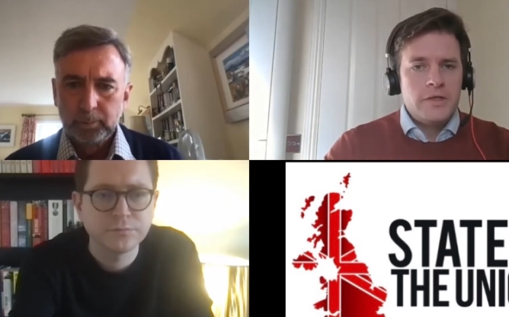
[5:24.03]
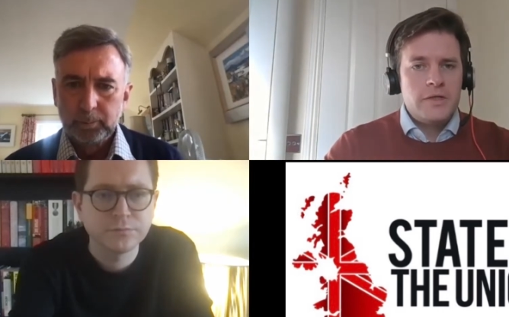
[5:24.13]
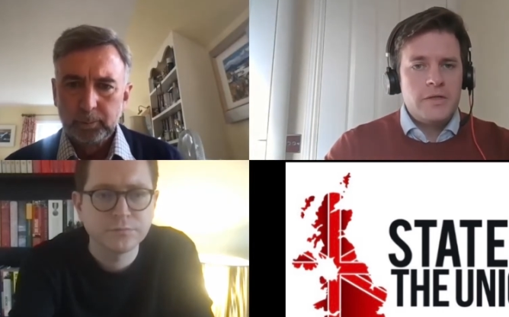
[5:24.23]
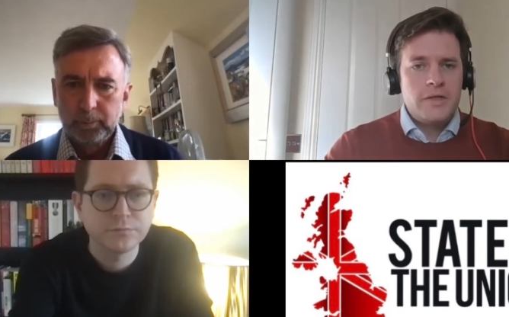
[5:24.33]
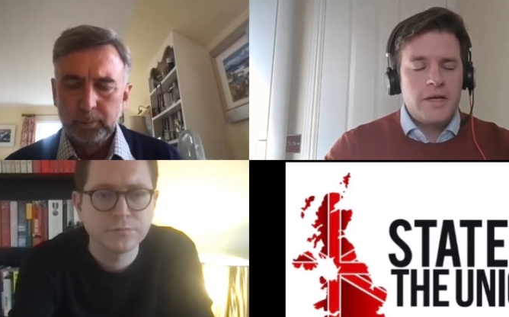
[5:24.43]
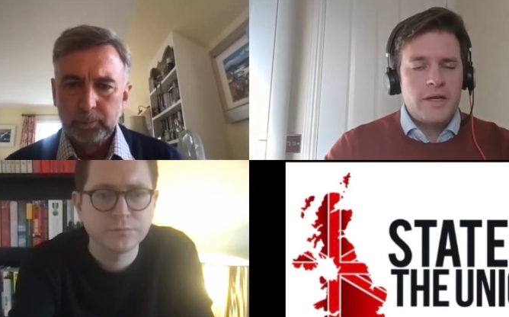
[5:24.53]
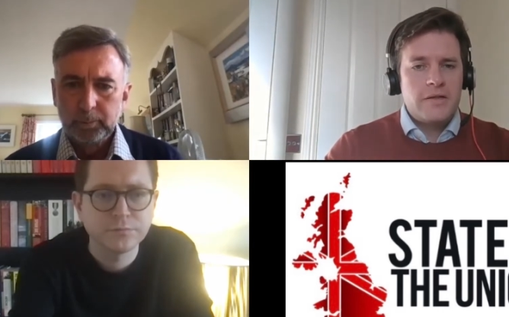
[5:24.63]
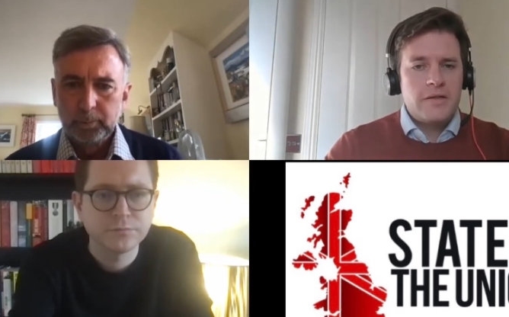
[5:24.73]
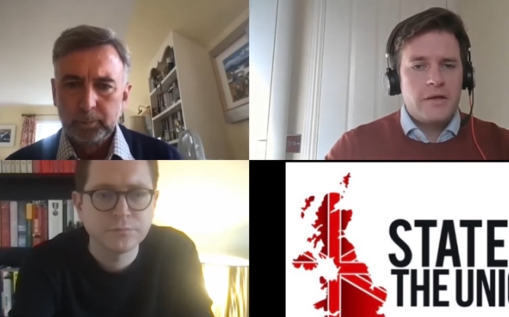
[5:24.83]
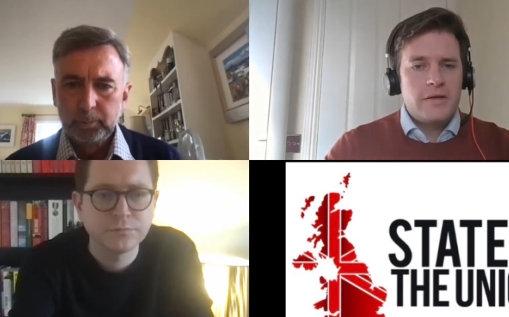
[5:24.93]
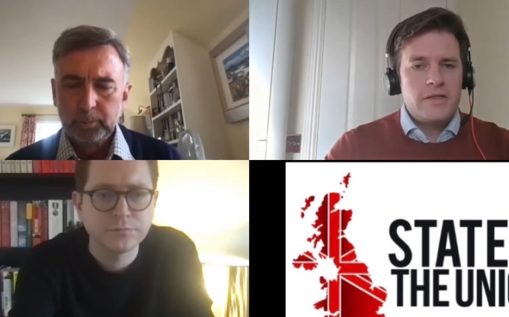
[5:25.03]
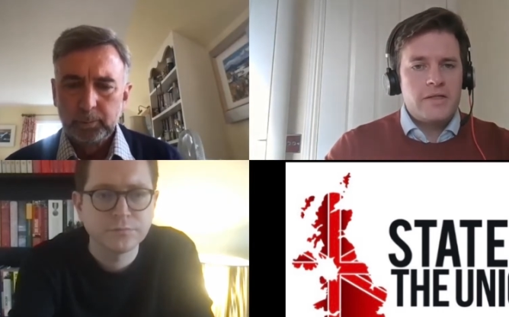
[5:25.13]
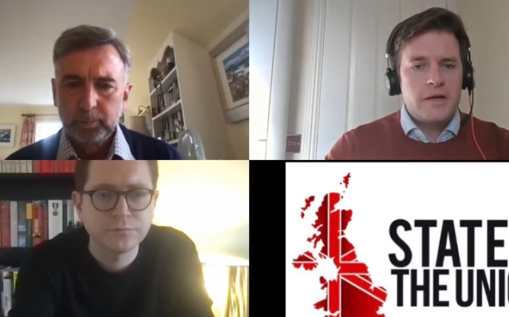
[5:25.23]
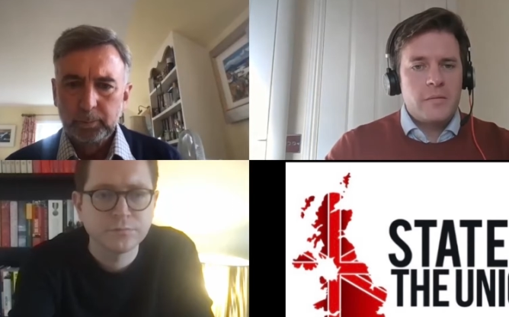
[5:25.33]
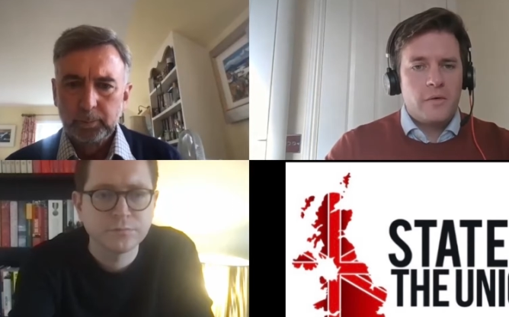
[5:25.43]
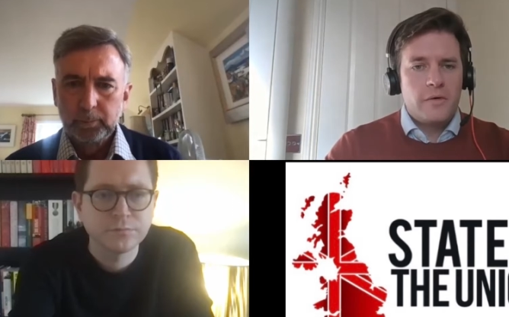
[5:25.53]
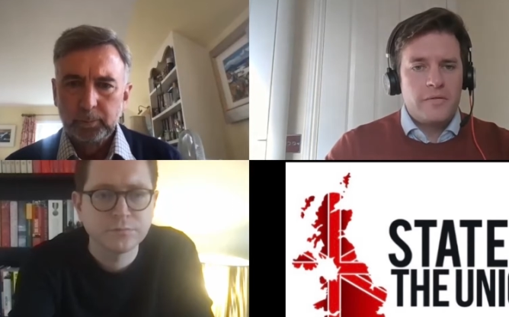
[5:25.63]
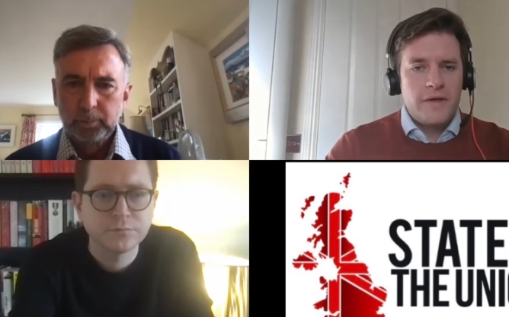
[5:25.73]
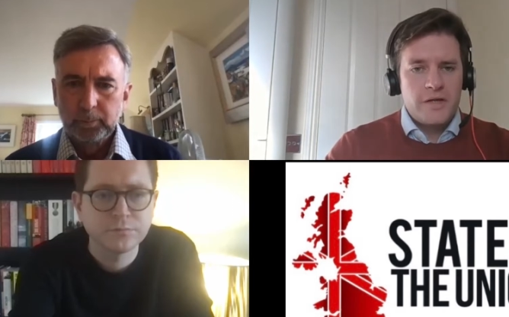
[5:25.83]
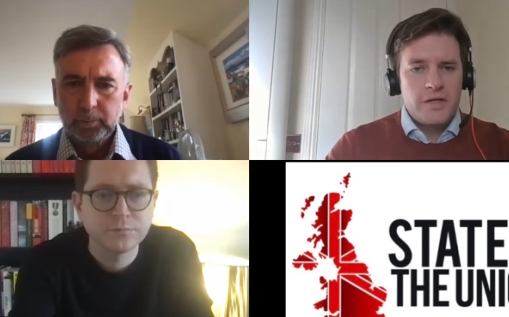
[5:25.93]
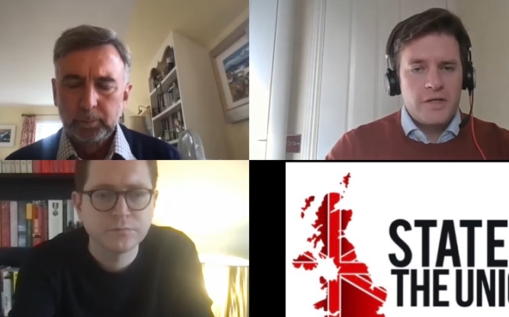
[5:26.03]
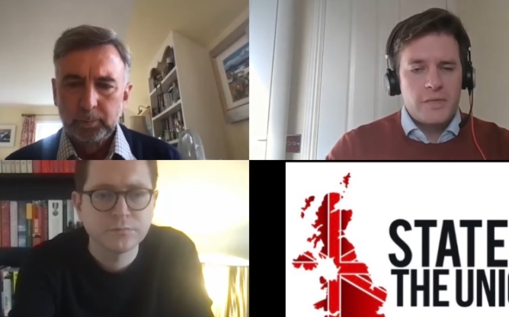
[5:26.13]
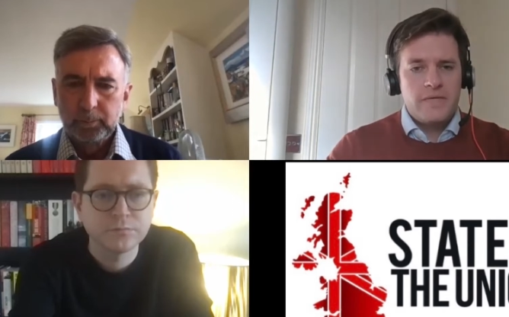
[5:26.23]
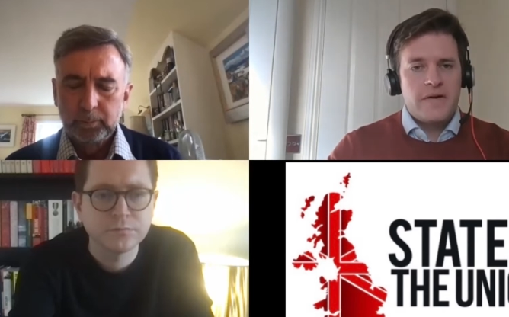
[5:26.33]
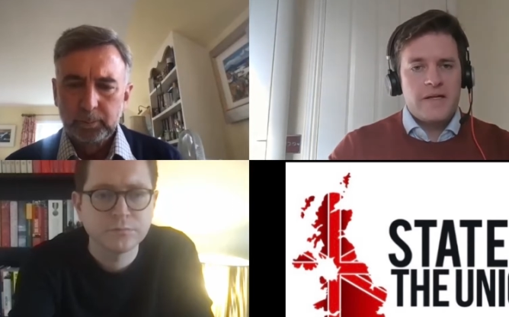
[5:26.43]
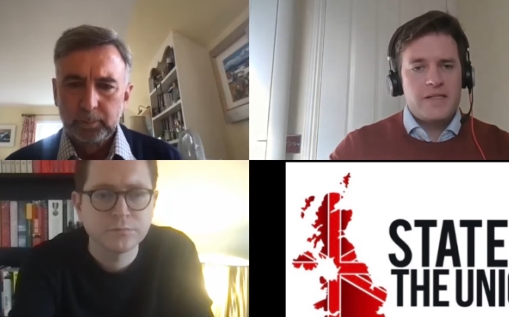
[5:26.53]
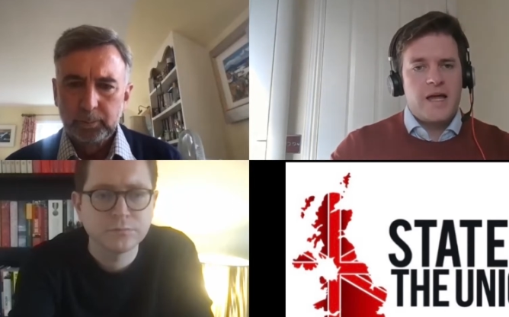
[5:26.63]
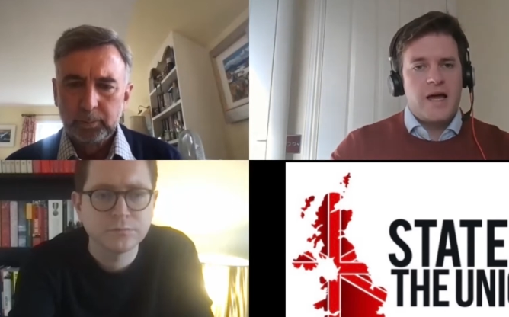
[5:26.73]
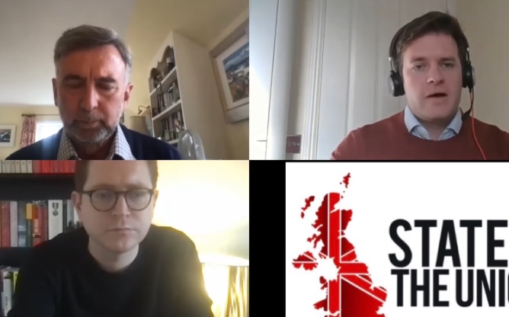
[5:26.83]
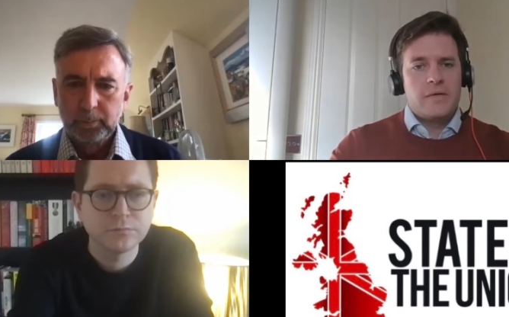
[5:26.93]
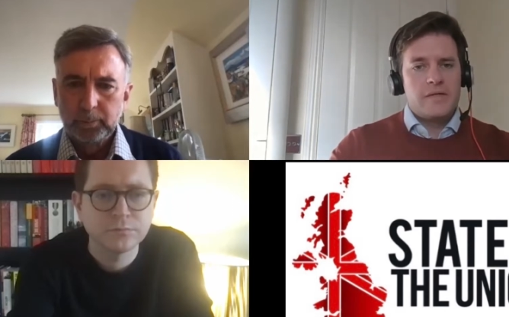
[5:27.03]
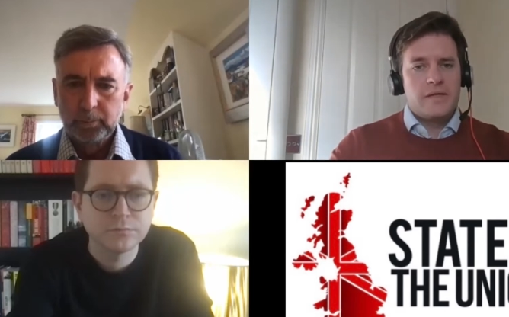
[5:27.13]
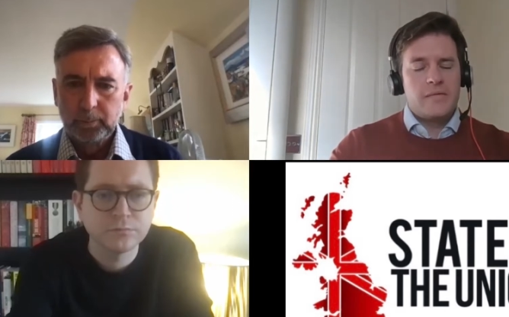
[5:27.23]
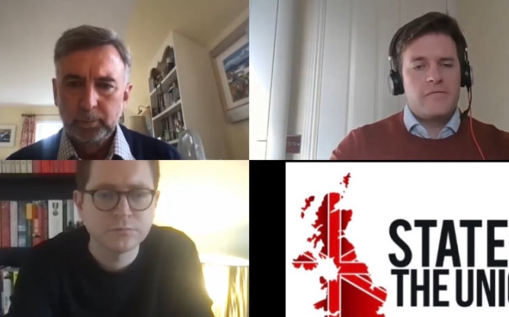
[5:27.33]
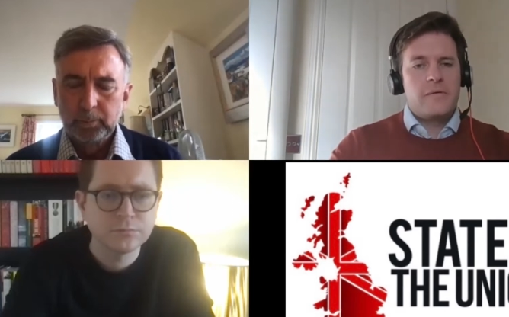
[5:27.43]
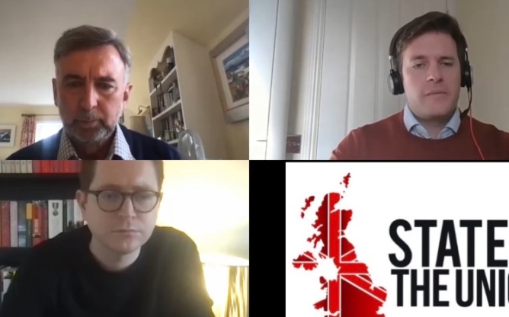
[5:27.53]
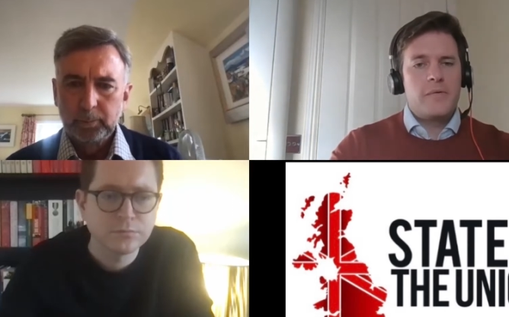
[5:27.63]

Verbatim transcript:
Speaker 1: Do you think that one of the issues we face now is that for